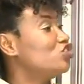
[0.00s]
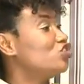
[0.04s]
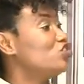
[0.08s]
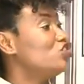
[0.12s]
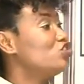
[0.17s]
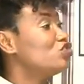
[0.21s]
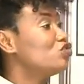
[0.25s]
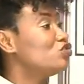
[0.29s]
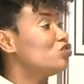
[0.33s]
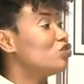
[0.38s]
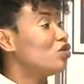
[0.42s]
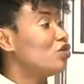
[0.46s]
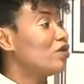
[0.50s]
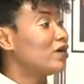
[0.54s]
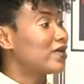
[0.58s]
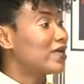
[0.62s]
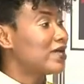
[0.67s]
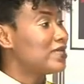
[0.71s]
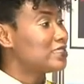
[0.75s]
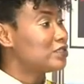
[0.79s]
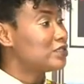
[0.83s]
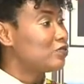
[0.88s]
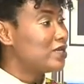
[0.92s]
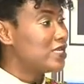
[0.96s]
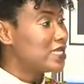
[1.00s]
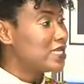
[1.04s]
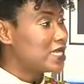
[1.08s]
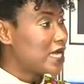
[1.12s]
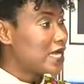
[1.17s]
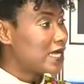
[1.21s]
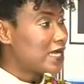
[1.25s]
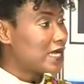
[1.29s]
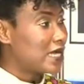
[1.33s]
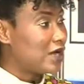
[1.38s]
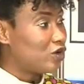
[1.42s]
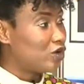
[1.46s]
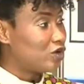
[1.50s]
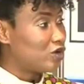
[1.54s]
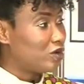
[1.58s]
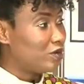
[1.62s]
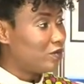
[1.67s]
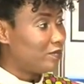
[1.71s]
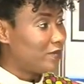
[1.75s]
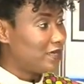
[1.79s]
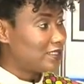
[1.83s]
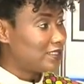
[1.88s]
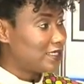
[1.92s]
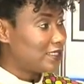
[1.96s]
Do you? Okay, so when you can't
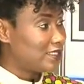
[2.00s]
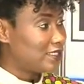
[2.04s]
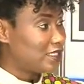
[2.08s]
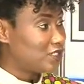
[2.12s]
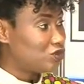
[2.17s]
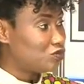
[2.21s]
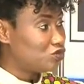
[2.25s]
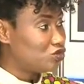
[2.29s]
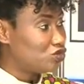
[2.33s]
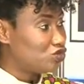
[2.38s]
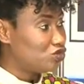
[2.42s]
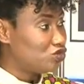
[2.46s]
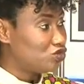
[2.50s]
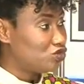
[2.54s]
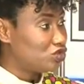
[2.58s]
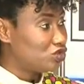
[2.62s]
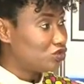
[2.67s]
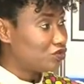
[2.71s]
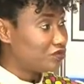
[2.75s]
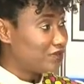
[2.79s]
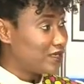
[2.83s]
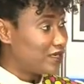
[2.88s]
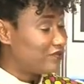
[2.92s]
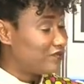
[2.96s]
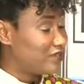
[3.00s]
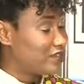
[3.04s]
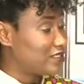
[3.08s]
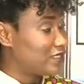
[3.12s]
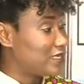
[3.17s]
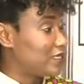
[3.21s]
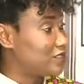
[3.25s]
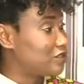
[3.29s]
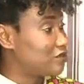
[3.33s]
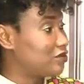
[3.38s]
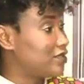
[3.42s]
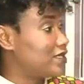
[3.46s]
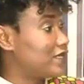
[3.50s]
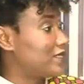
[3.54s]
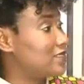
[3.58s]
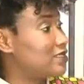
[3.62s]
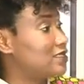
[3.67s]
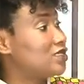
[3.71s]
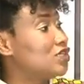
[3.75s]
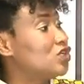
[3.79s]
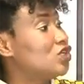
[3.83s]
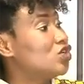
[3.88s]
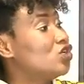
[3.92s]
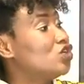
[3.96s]
count, but I just want you to reemphasize on
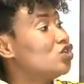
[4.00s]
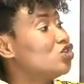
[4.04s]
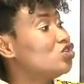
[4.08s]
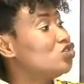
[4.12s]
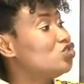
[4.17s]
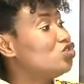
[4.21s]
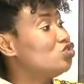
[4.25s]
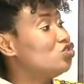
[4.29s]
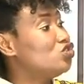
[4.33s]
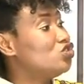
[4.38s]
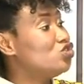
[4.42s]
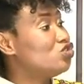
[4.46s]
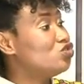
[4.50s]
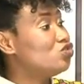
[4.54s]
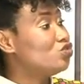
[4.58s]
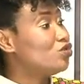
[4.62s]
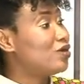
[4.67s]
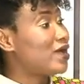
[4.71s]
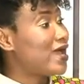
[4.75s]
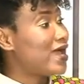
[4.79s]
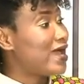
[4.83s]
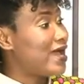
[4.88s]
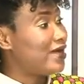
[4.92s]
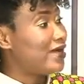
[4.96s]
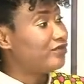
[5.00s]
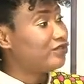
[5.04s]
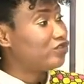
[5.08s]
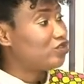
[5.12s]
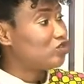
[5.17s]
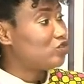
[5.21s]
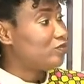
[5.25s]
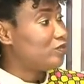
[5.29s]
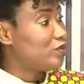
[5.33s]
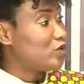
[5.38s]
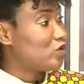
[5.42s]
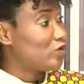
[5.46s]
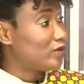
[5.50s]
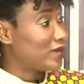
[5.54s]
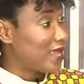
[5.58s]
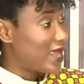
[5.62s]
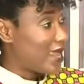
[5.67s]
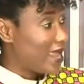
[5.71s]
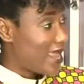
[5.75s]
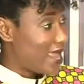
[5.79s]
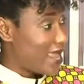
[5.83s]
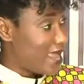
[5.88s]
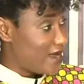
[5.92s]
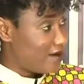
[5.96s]
that. Do you have to be on
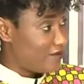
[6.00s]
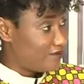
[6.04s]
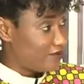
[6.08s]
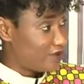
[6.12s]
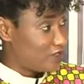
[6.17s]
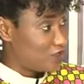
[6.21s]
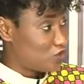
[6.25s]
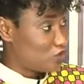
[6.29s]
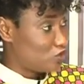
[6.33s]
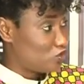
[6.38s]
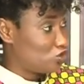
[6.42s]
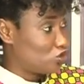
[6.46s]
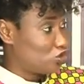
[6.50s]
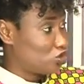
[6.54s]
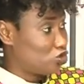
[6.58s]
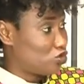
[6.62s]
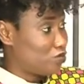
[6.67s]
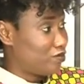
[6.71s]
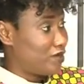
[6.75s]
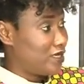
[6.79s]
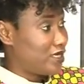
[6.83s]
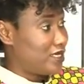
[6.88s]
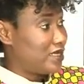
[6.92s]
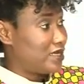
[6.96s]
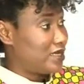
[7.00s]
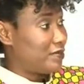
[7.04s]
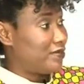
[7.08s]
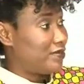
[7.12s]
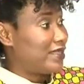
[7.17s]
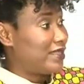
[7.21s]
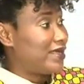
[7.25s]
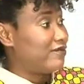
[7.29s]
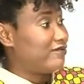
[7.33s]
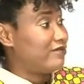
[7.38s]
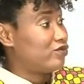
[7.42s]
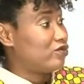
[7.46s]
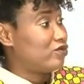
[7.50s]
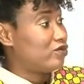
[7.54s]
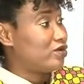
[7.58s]
every social media platform?